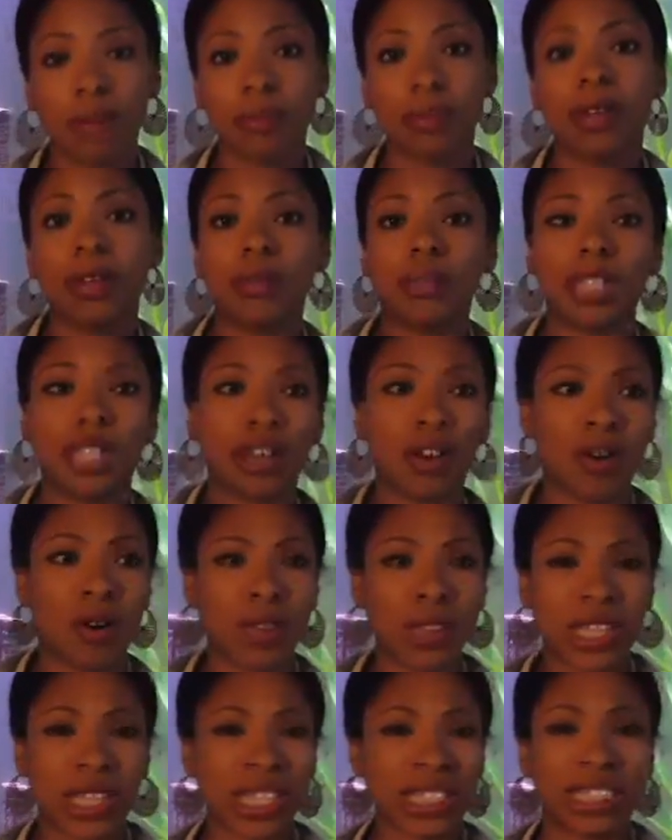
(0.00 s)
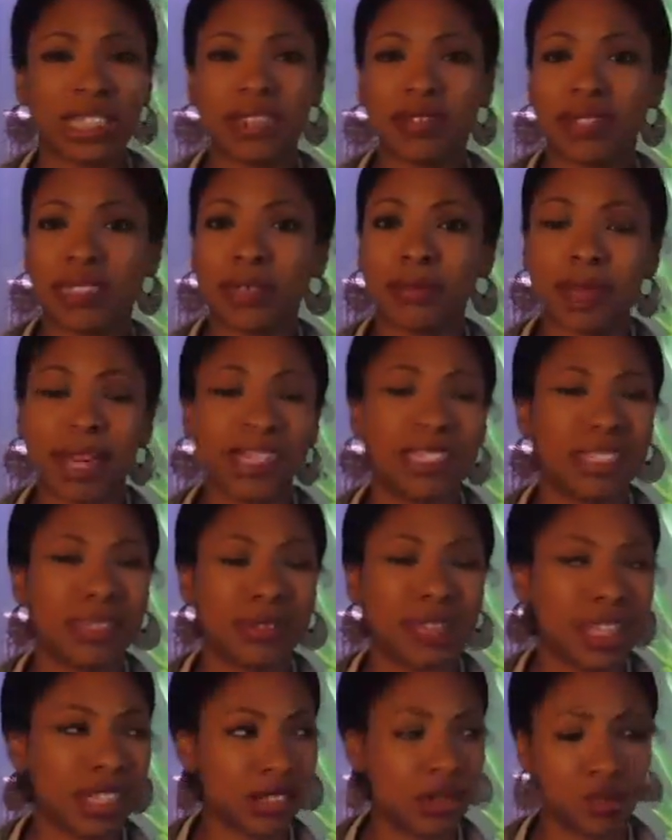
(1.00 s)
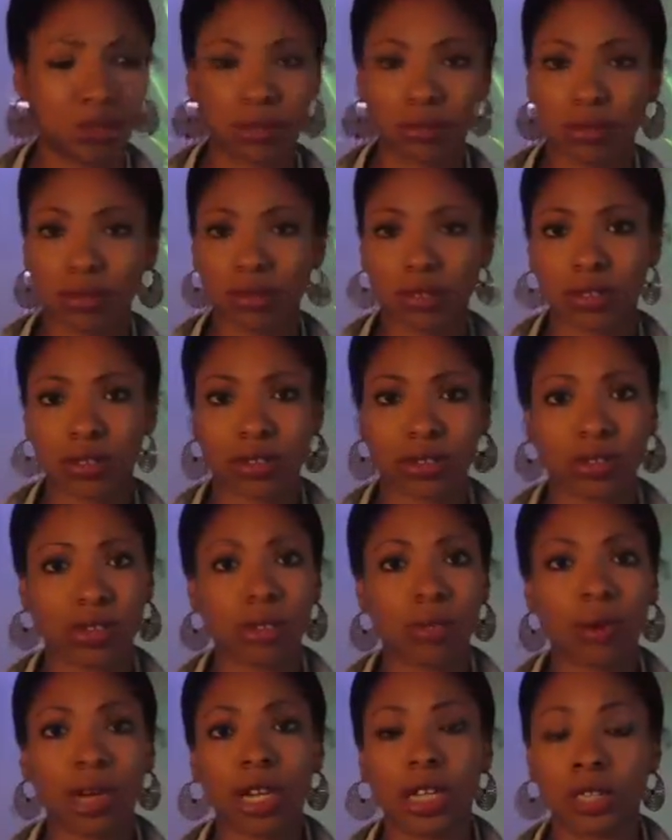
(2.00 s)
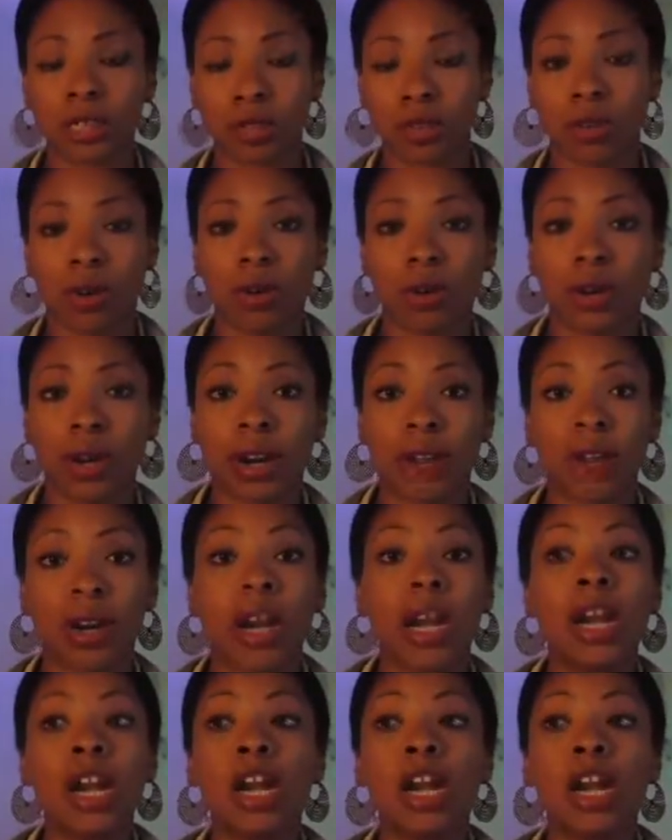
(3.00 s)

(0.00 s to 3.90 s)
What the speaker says: It was like a whole thing in 17 magazine. It was like 3 years ago or whatever.